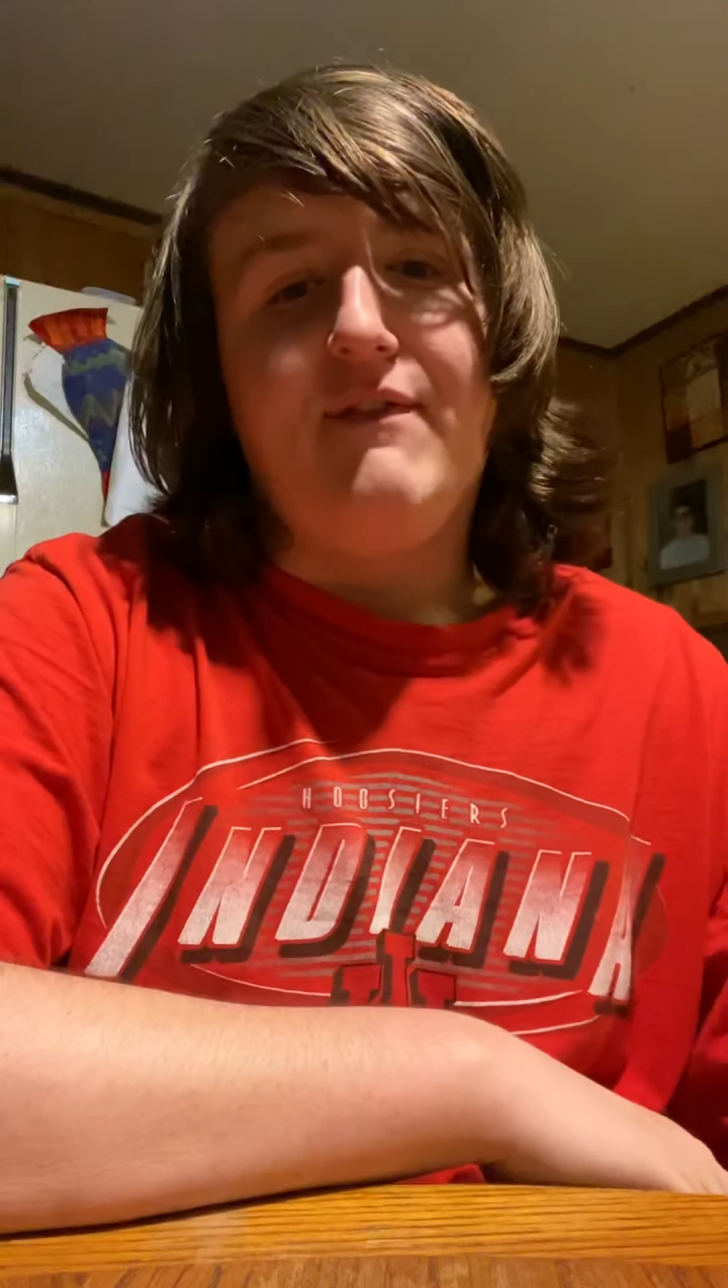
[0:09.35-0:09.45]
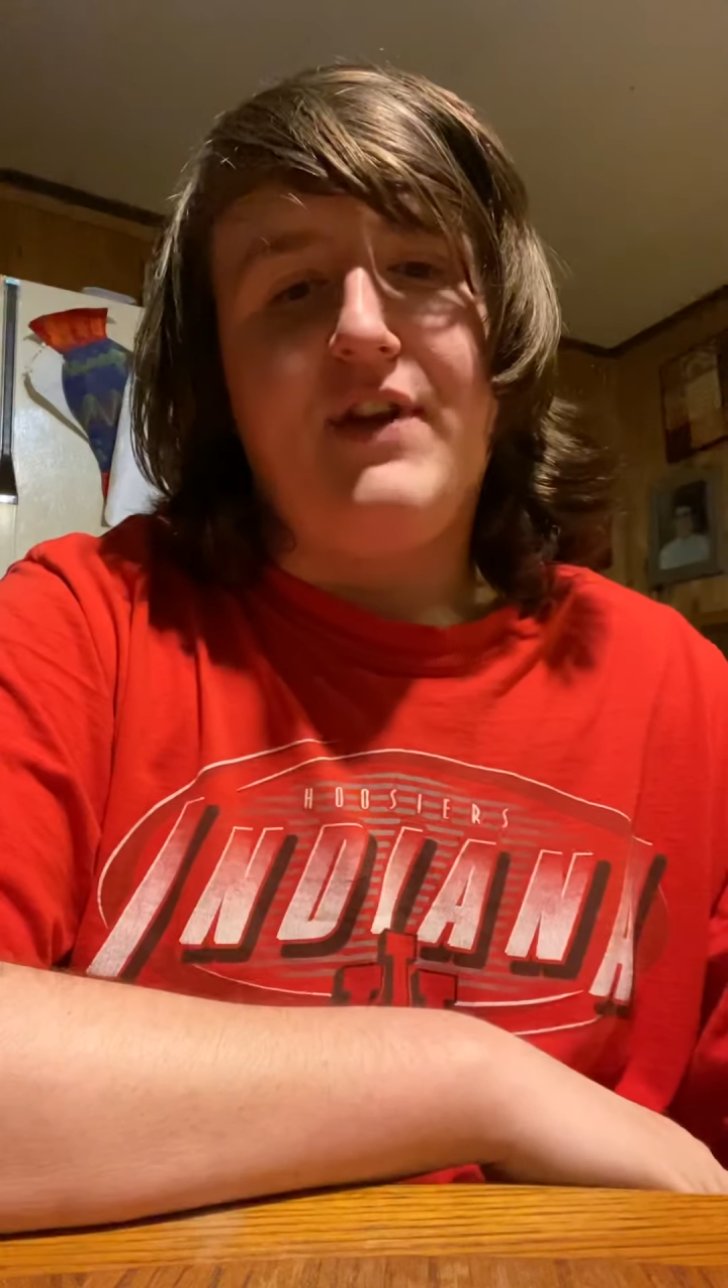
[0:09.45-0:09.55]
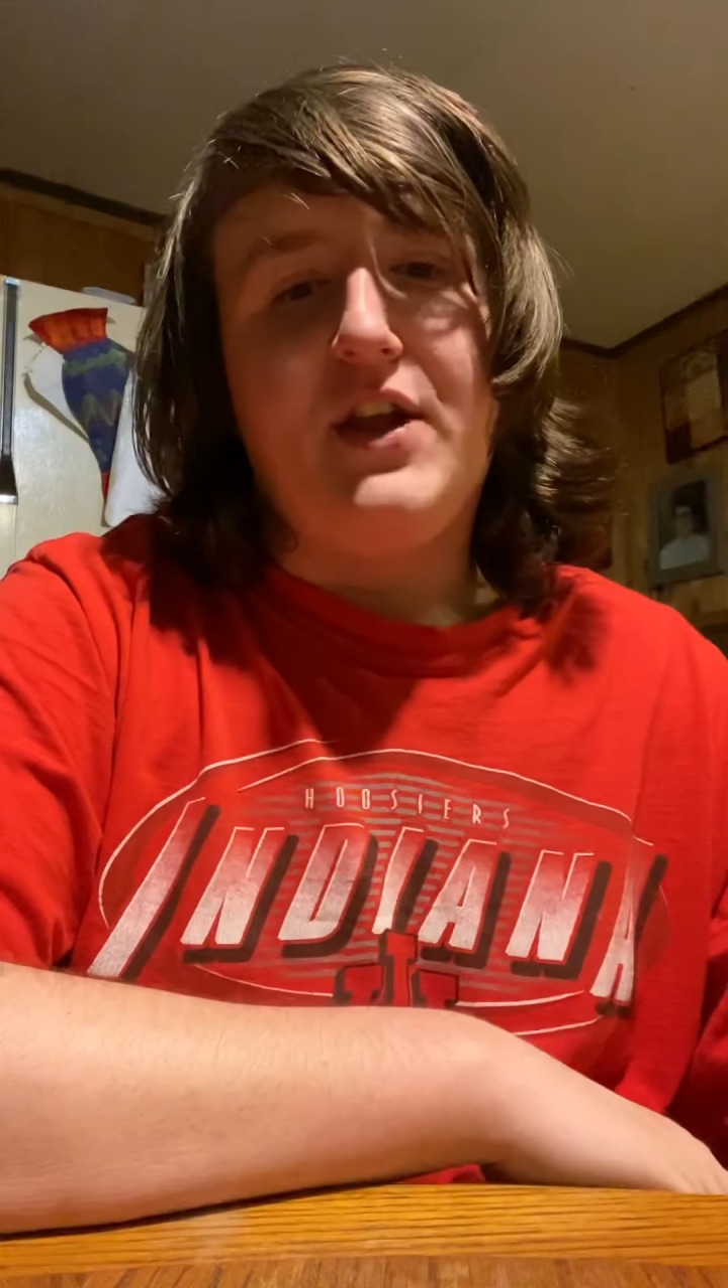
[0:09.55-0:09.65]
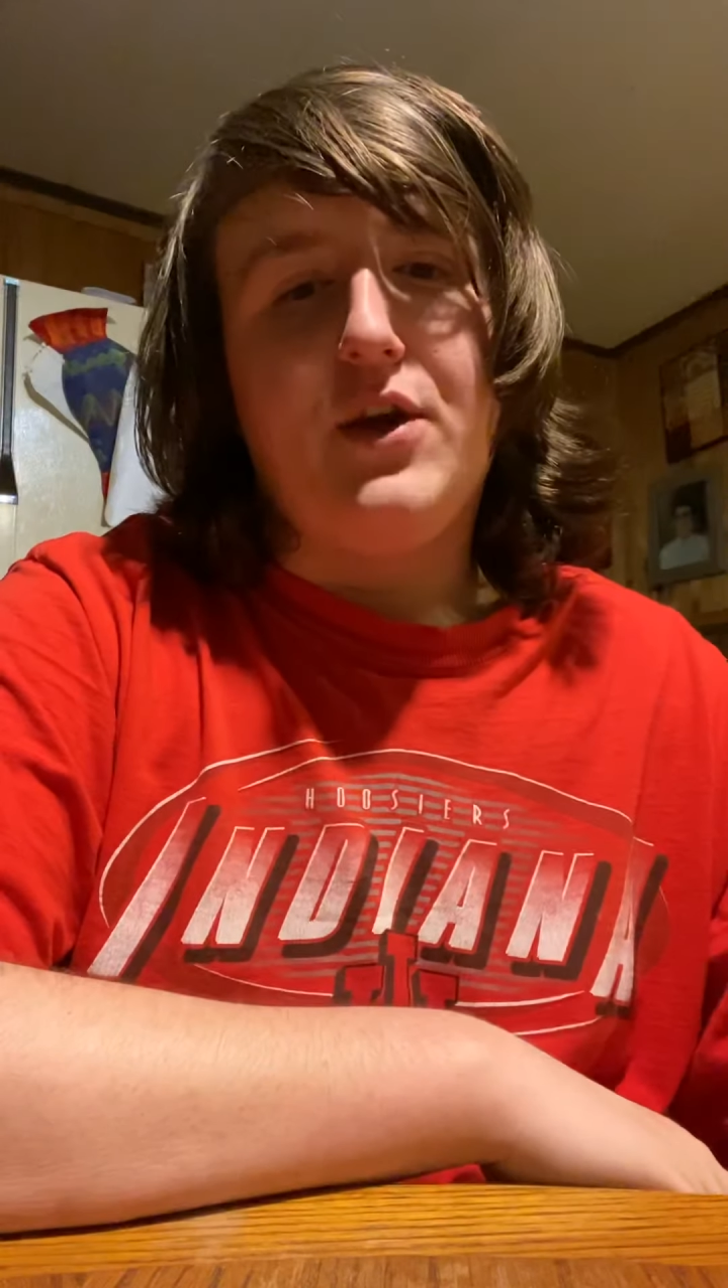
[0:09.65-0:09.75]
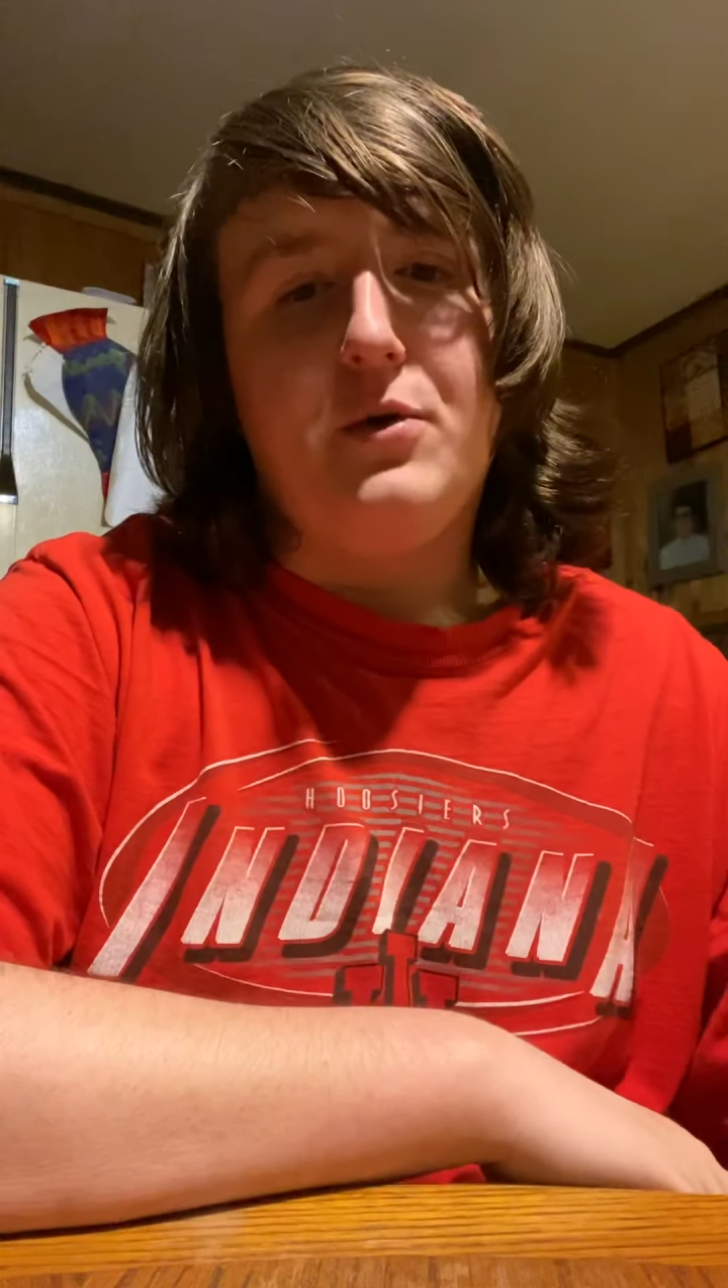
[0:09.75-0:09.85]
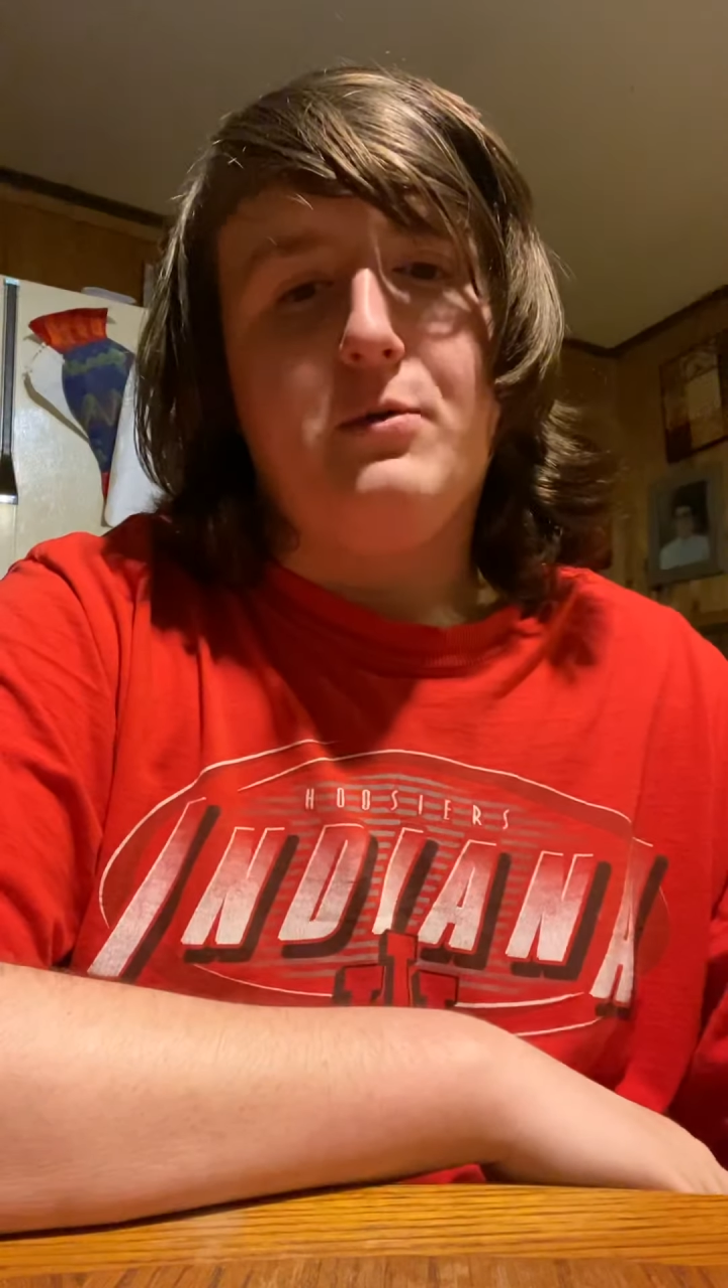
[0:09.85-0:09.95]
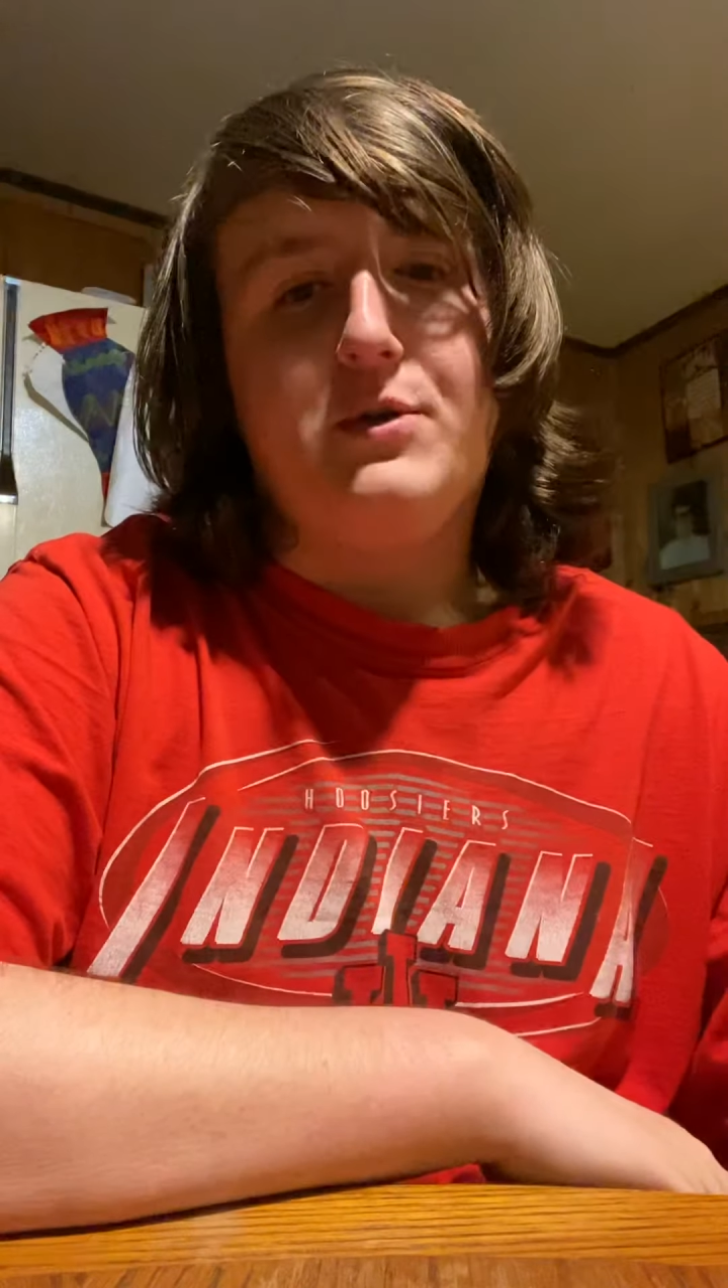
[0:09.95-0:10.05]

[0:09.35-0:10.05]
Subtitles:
video,